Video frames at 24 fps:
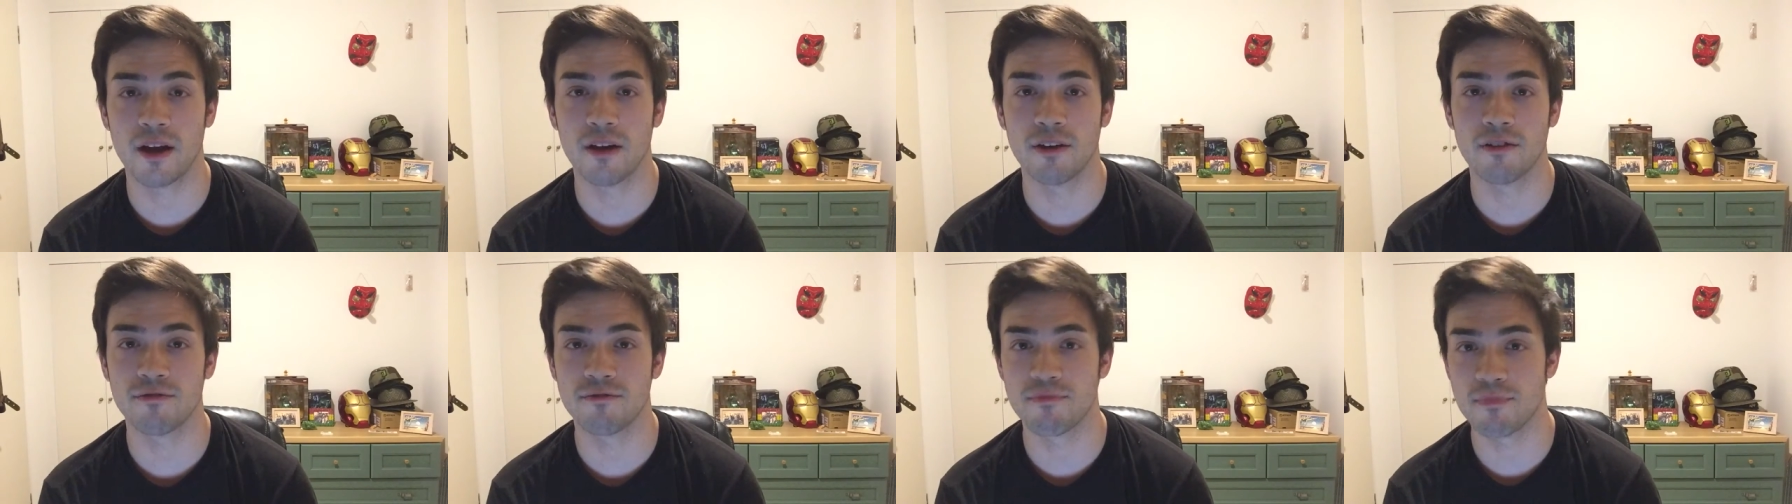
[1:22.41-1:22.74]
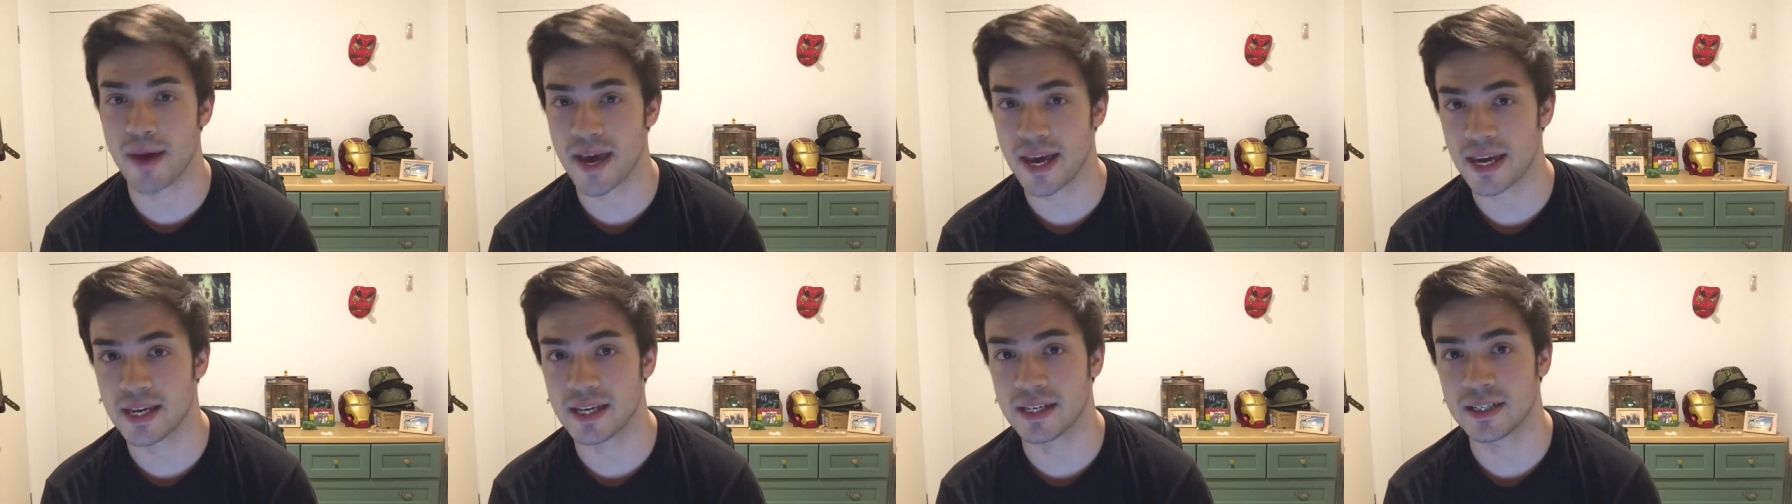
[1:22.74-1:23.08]
of
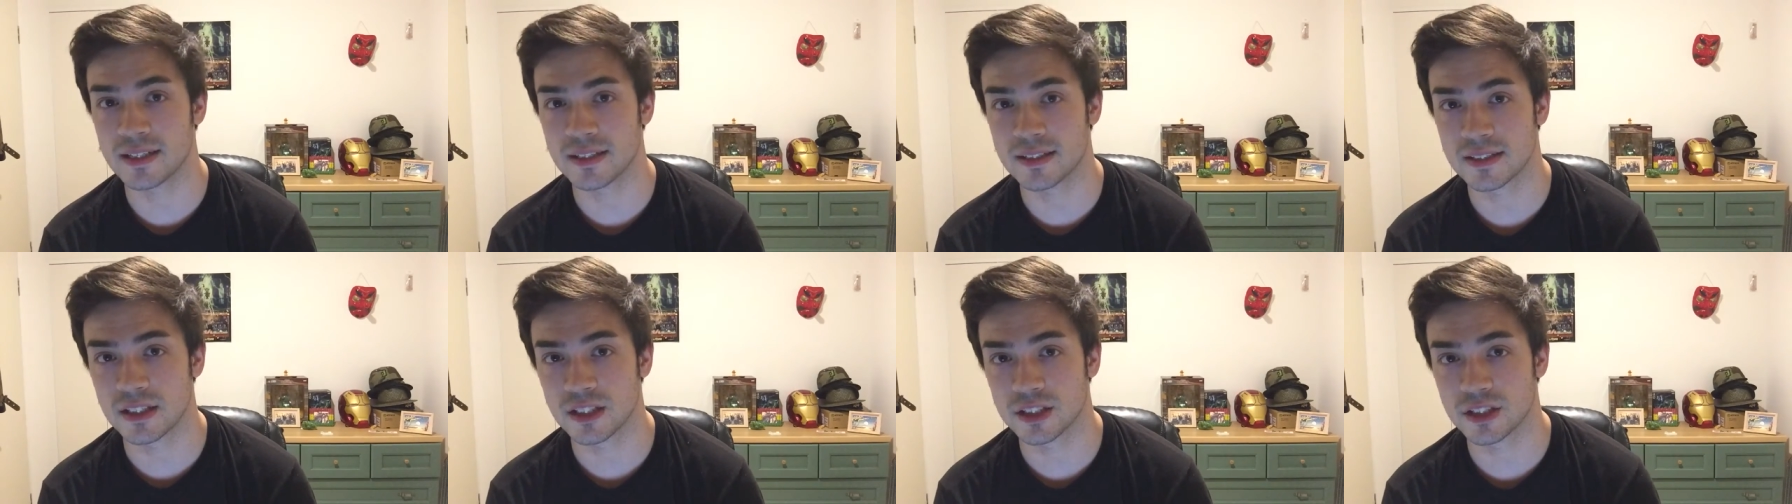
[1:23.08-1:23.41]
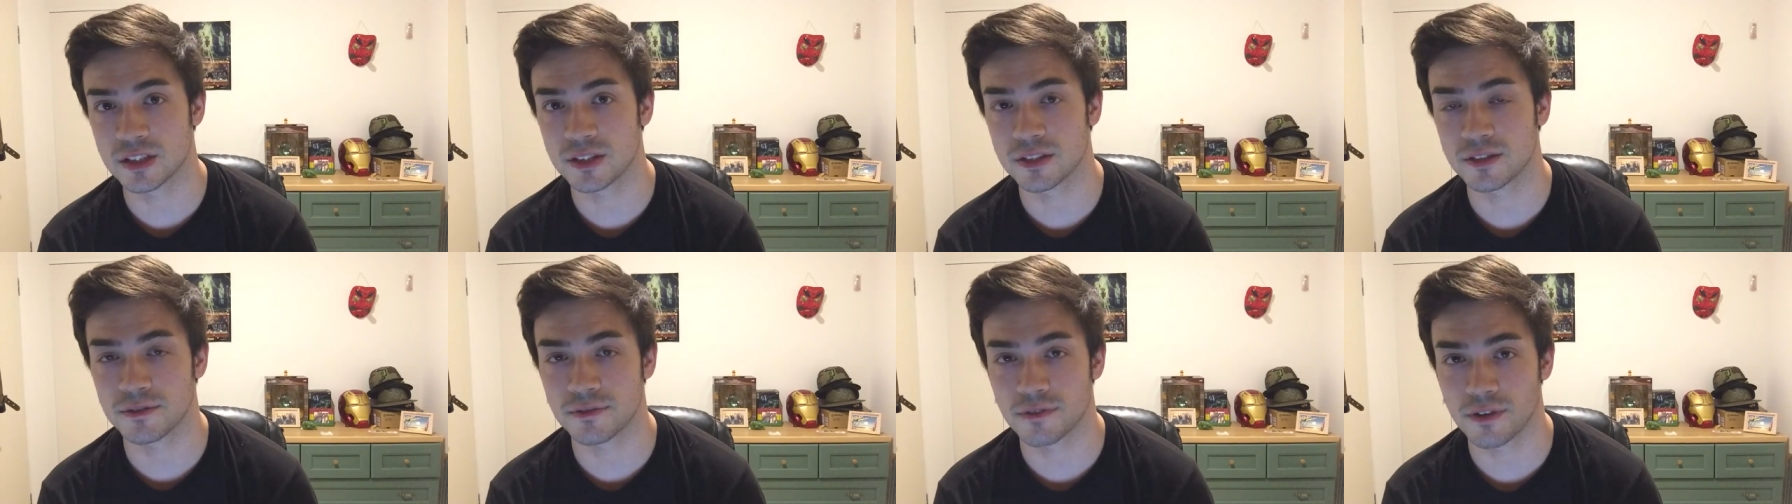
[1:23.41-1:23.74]
making
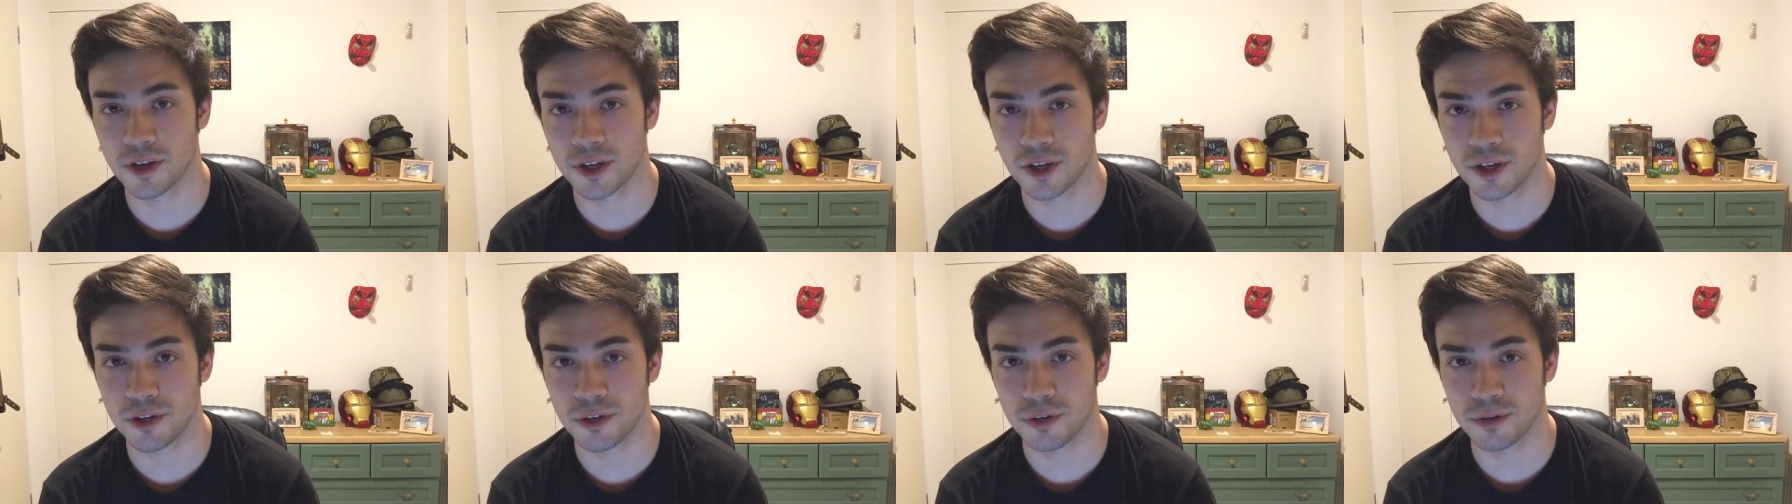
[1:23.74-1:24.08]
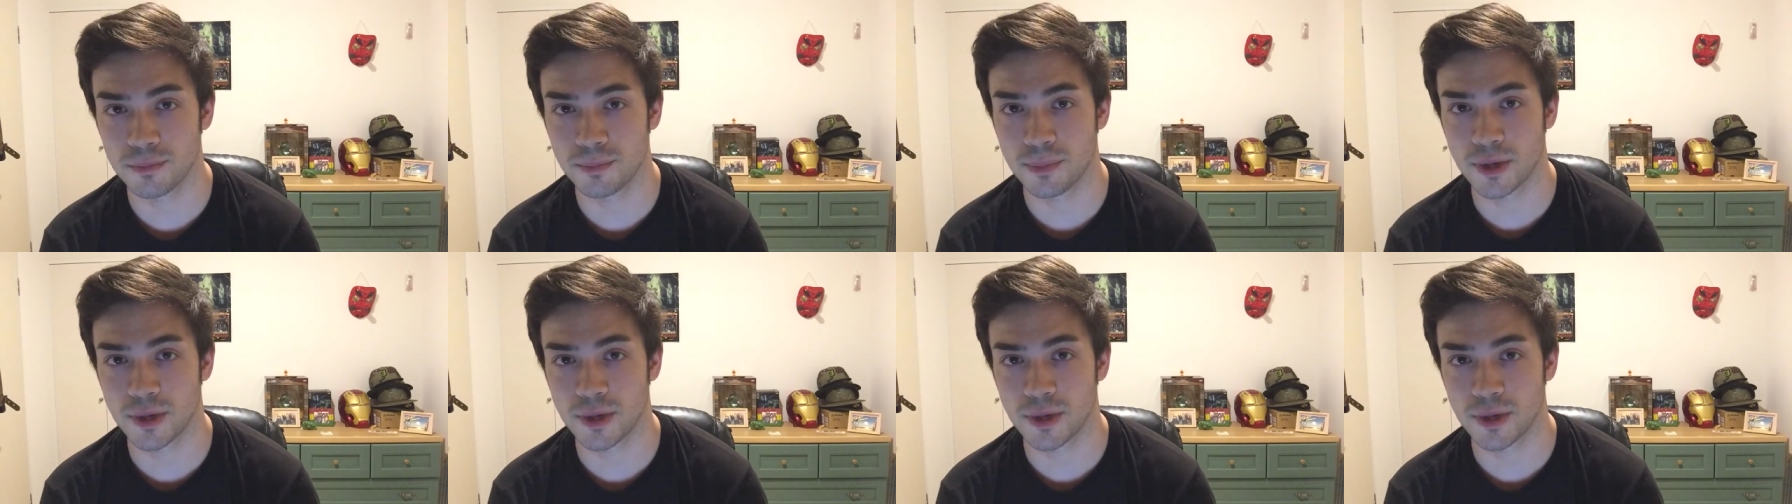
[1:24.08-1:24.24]
decisions for you,